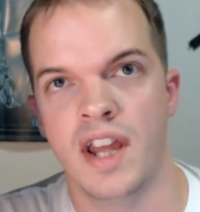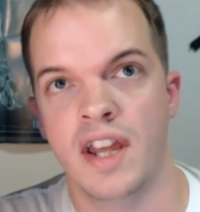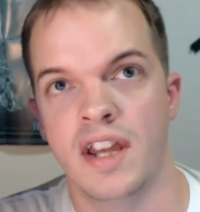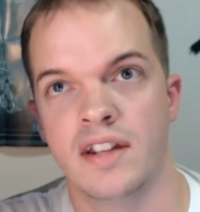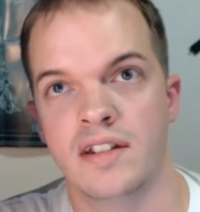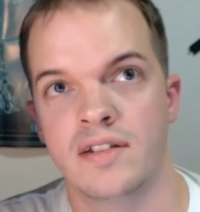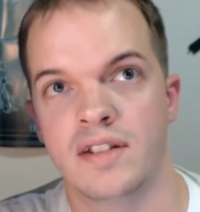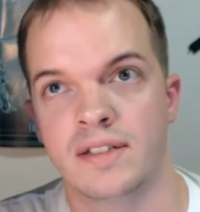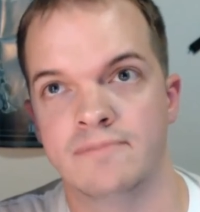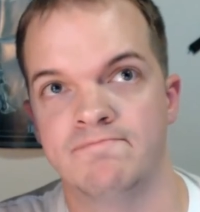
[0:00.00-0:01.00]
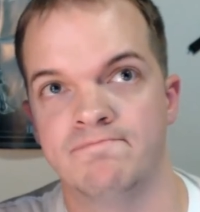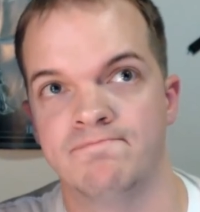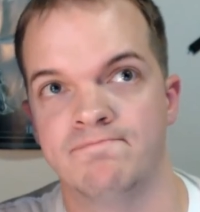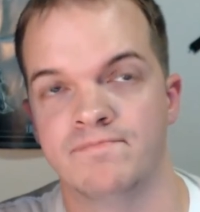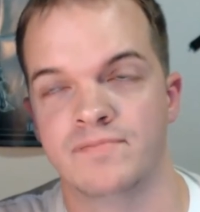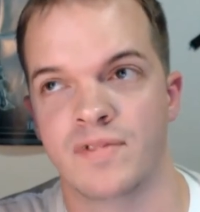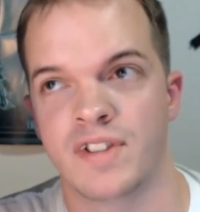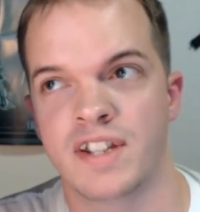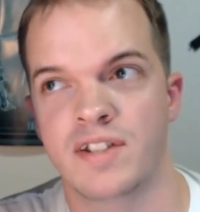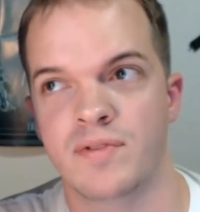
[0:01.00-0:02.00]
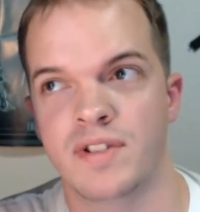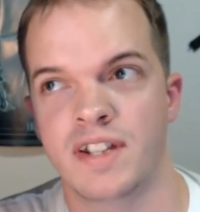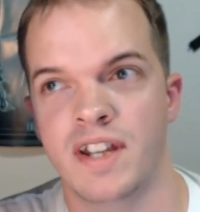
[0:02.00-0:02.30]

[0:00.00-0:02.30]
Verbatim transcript: And this was